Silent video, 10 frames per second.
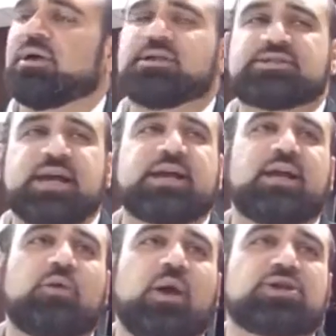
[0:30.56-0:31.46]
And the
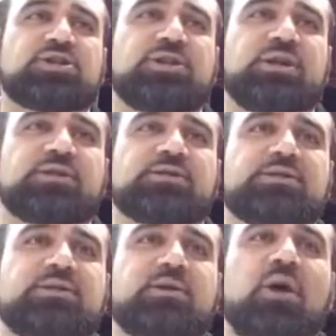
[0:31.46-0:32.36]
second question
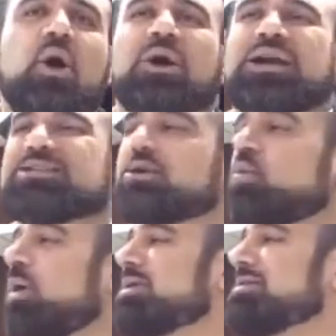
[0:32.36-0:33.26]
is, okay, so
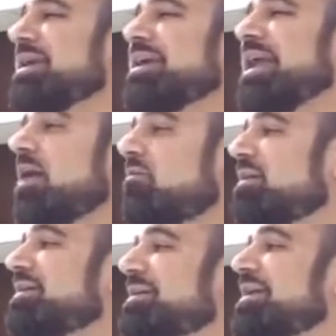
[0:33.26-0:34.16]
what's the
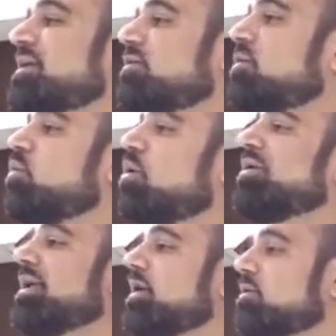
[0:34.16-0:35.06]
guaranteed
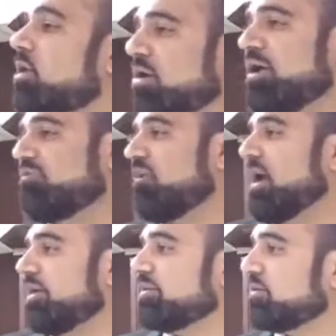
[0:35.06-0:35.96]
reward here? Okay,
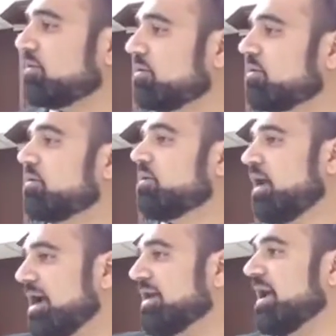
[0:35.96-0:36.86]
fine.
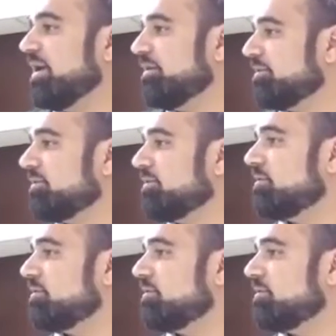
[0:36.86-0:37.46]
I get it.